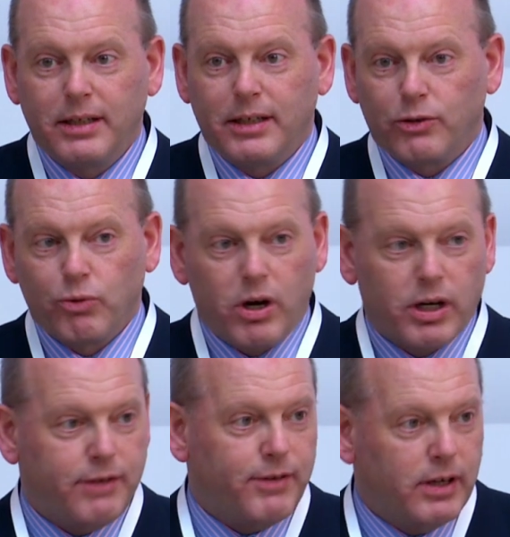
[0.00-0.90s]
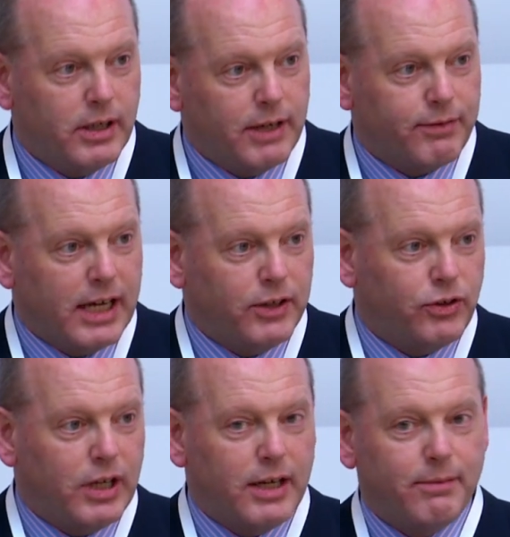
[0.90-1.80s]
in Iraq, in
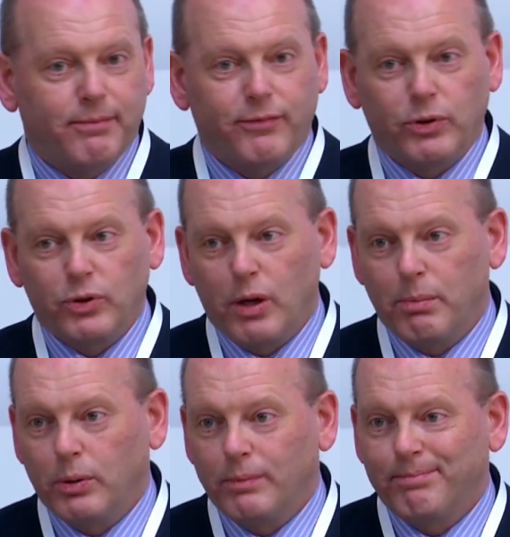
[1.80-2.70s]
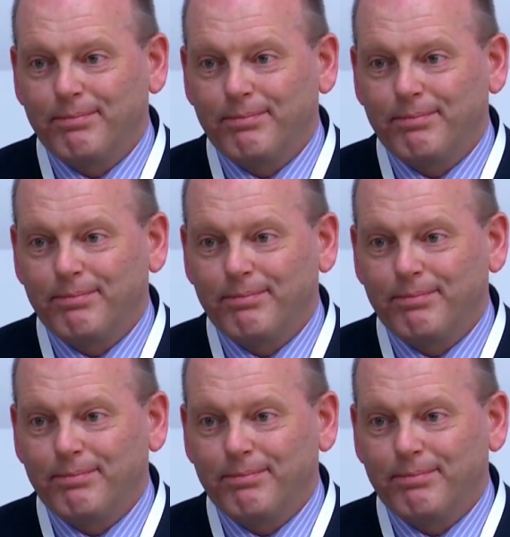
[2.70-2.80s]
Afghanistan, for example,